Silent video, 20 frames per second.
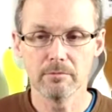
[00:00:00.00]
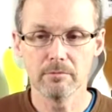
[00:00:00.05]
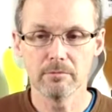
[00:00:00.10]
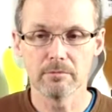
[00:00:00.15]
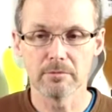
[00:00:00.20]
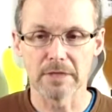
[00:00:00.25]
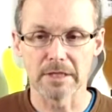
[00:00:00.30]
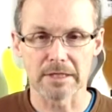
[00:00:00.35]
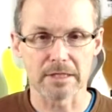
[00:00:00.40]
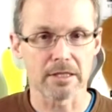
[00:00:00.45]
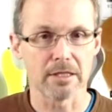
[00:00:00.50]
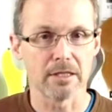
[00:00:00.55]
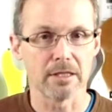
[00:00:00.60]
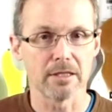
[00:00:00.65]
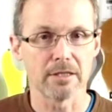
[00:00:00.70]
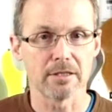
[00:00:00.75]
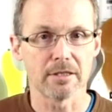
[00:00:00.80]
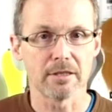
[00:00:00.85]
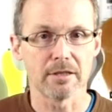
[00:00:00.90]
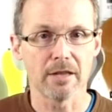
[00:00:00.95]
Let's get
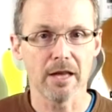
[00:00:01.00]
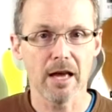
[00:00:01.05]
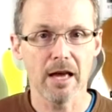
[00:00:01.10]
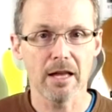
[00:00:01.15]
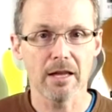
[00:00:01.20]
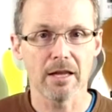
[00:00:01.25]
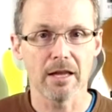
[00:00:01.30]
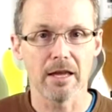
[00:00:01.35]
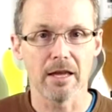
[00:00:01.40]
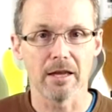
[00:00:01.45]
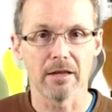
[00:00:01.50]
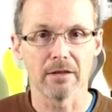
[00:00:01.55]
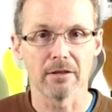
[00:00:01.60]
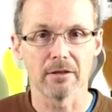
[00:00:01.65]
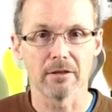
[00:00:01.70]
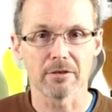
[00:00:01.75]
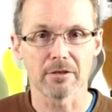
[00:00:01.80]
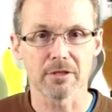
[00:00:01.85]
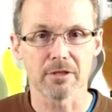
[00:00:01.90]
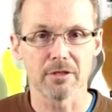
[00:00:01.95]
into that, and
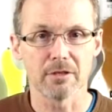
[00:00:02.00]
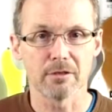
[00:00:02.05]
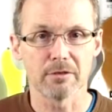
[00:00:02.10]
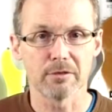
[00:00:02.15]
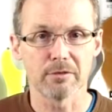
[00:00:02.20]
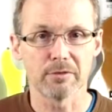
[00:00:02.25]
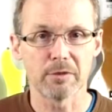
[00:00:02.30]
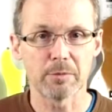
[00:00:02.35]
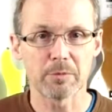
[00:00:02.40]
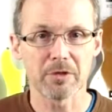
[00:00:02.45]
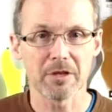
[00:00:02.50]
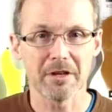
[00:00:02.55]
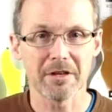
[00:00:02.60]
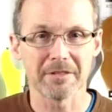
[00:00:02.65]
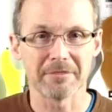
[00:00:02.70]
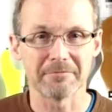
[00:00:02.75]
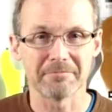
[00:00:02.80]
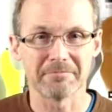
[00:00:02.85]
I'll see you on the flip side.